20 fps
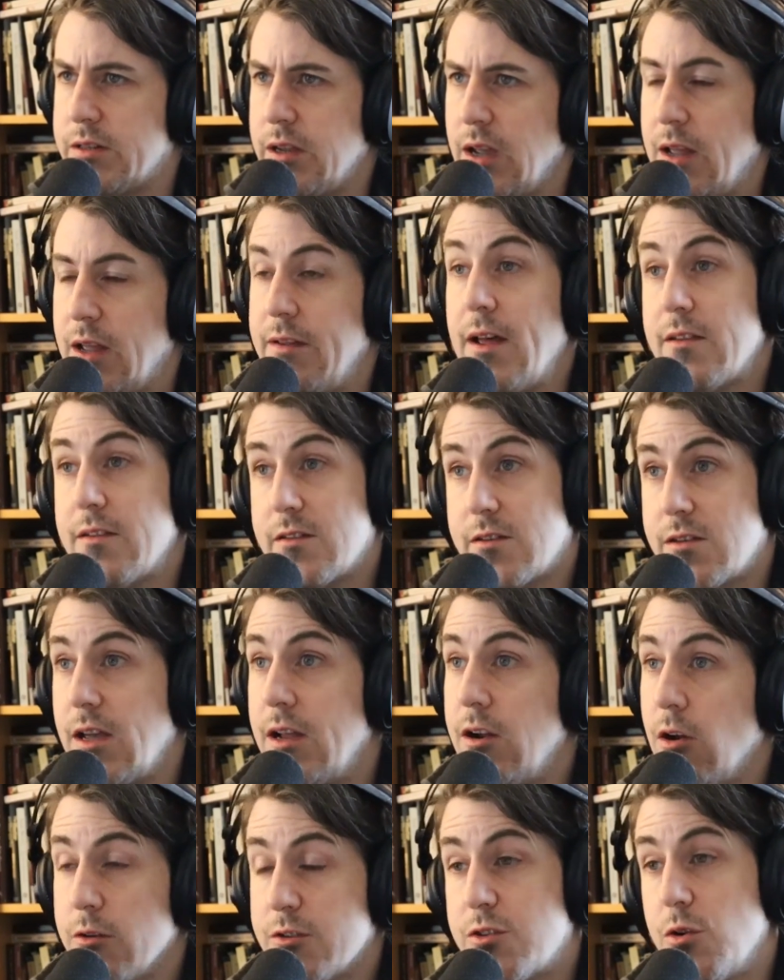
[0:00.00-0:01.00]

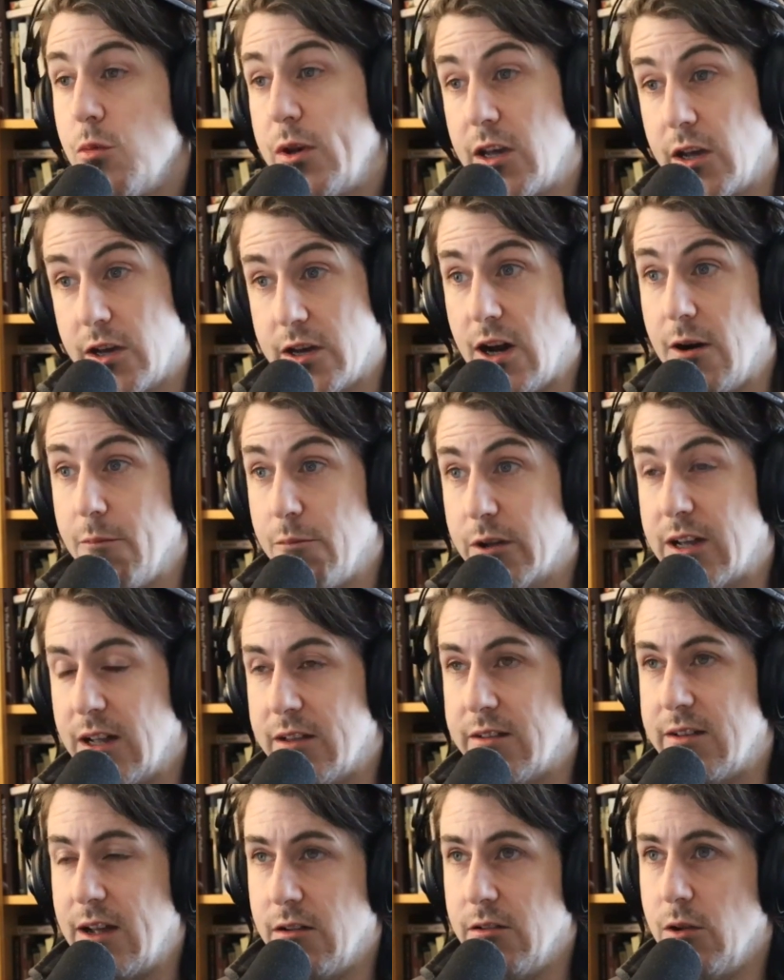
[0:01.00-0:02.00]
And also we can
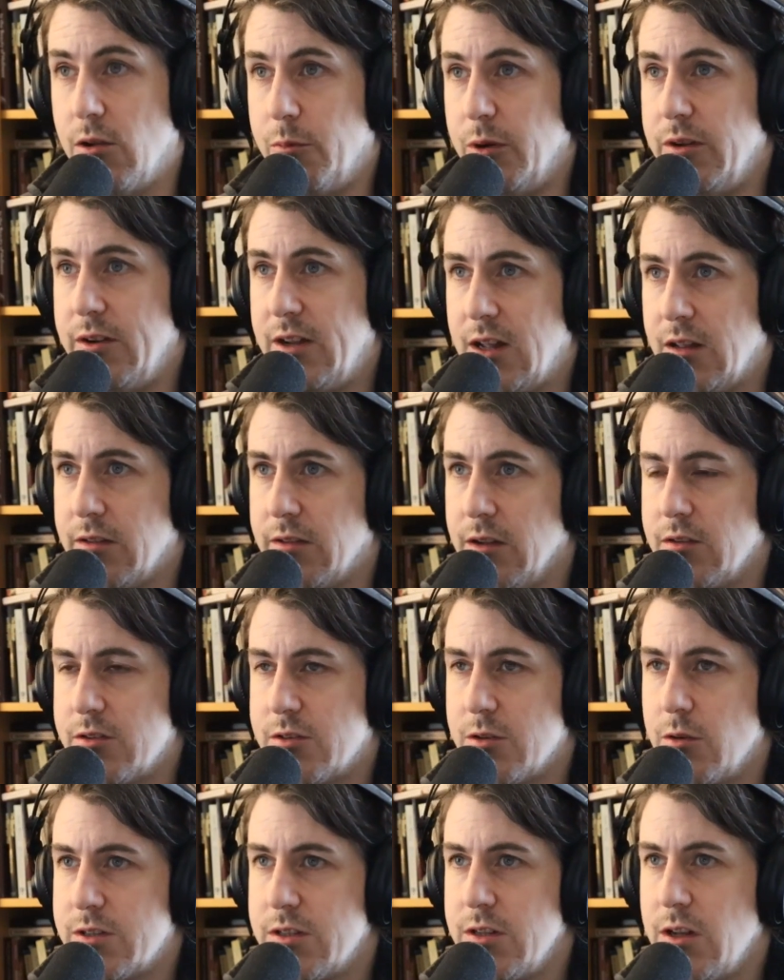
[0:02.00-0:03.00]
complicate that a little bit, Nathan. And
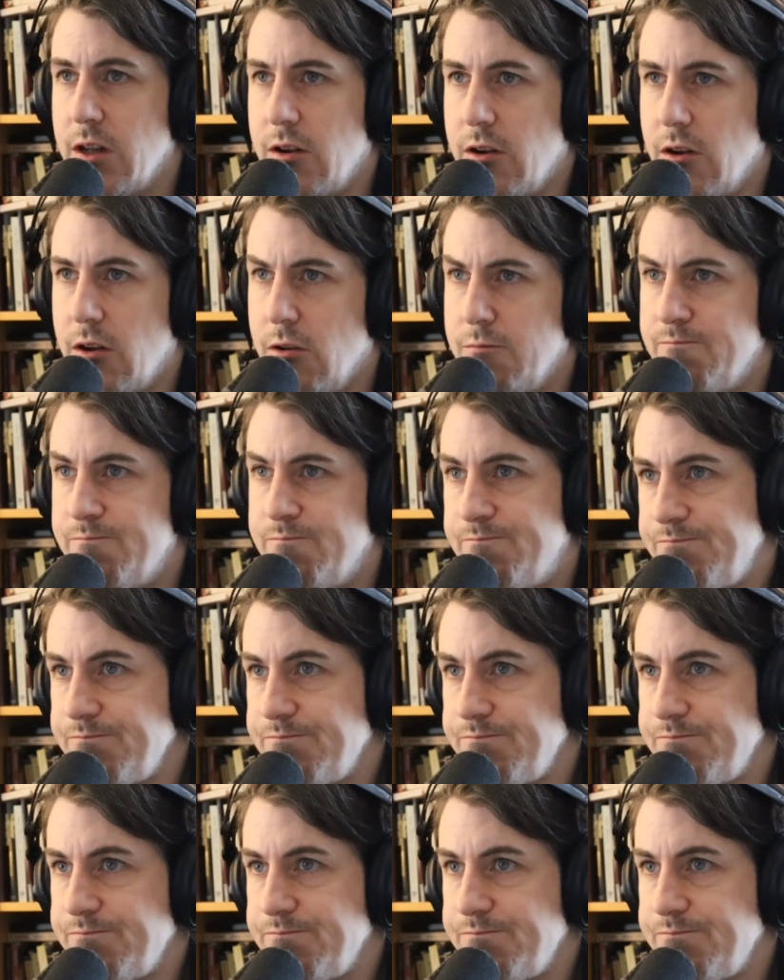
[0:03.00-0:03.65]
so it's not all.